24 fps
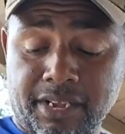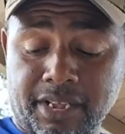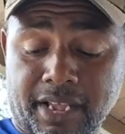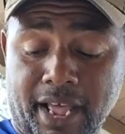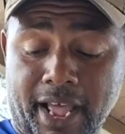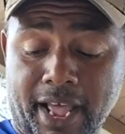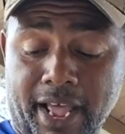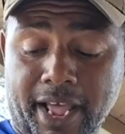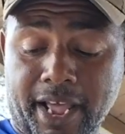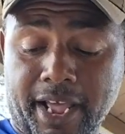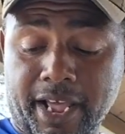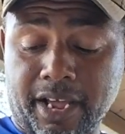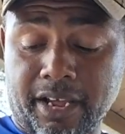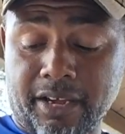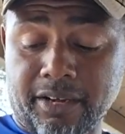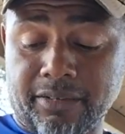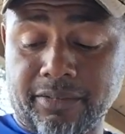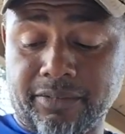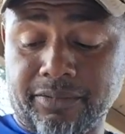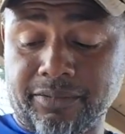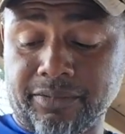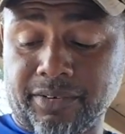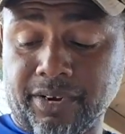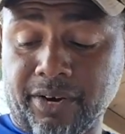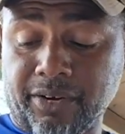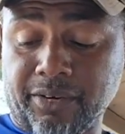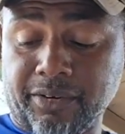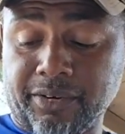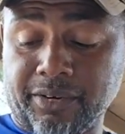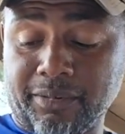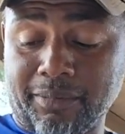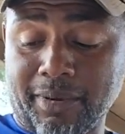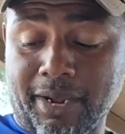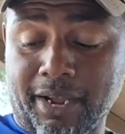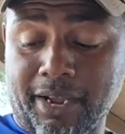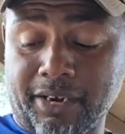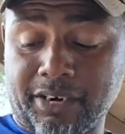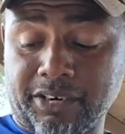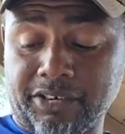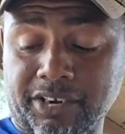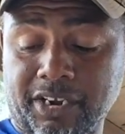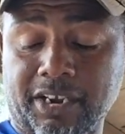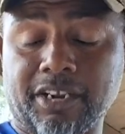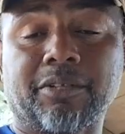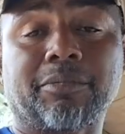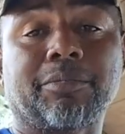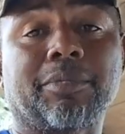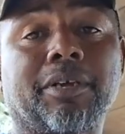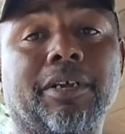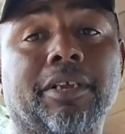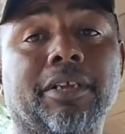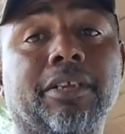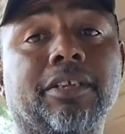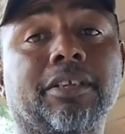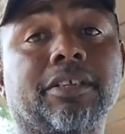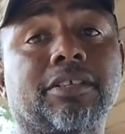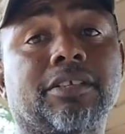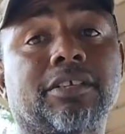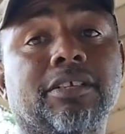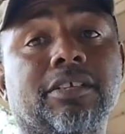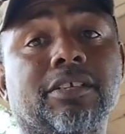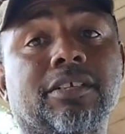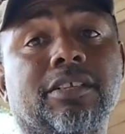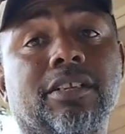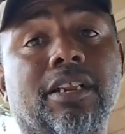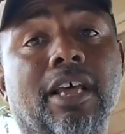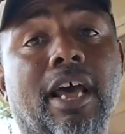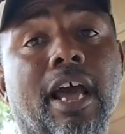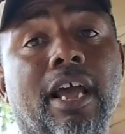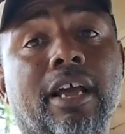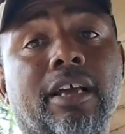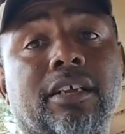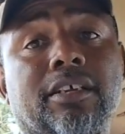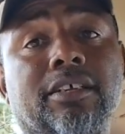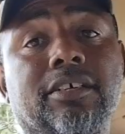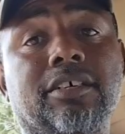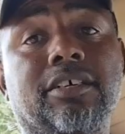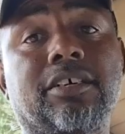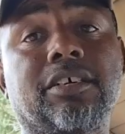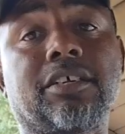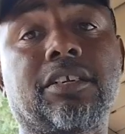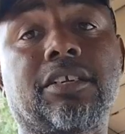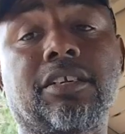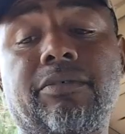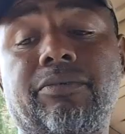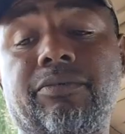I have learned about a chatterbait is it's not good to